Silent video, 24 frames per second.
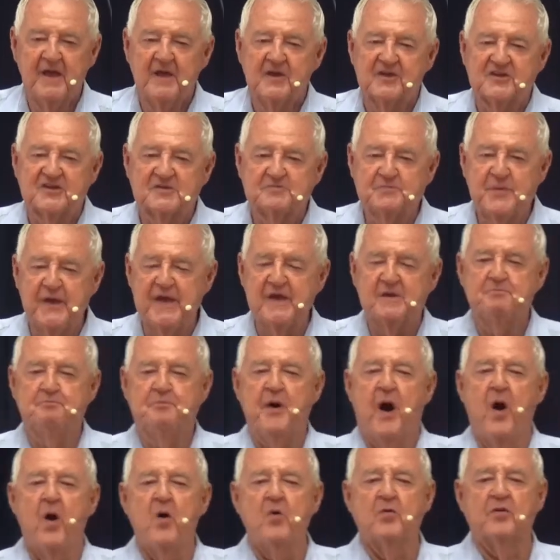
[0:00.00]
Speak
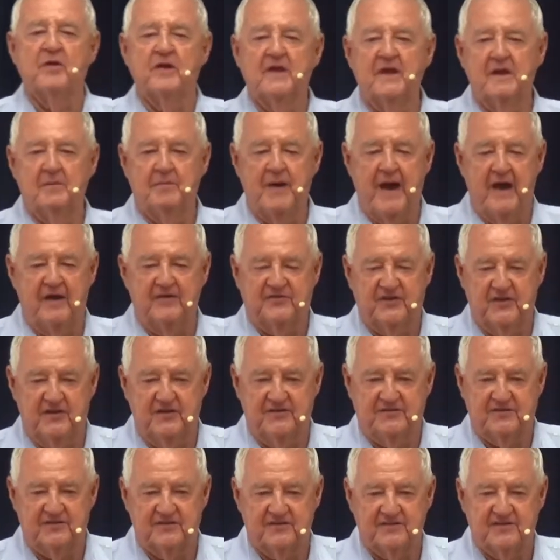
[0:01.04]
boldly about
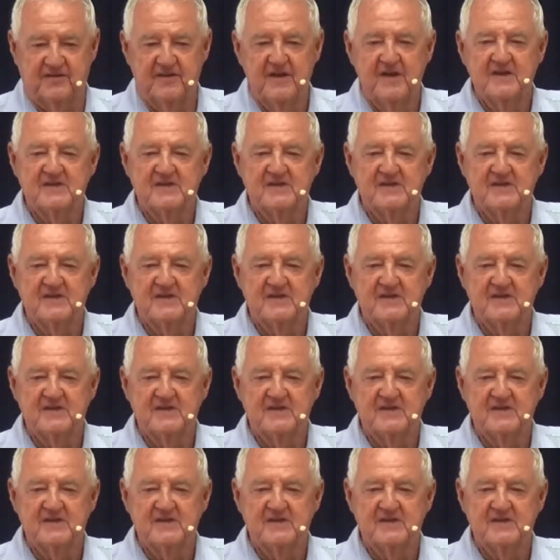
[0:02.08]
Jesus.